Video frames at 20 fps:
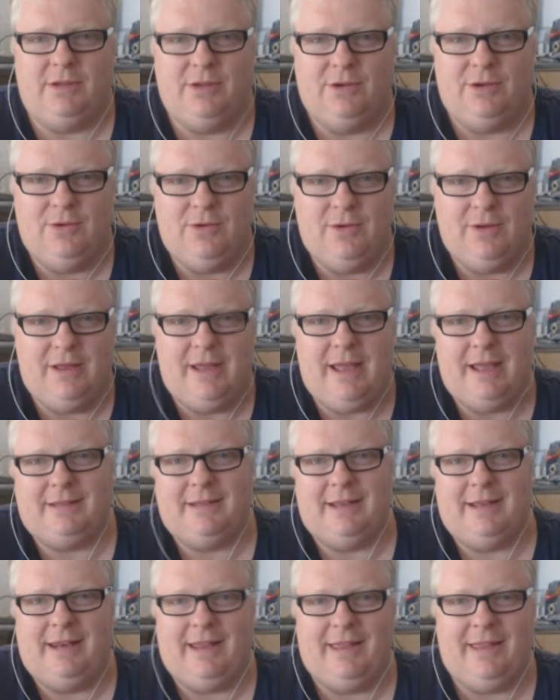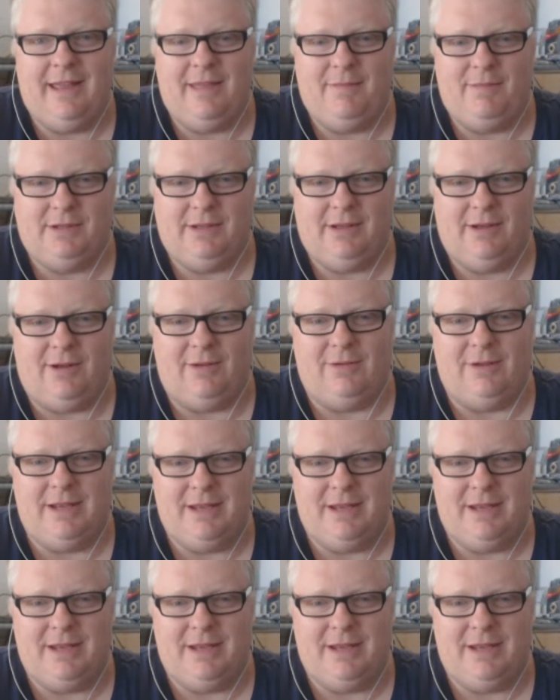to yet another episode,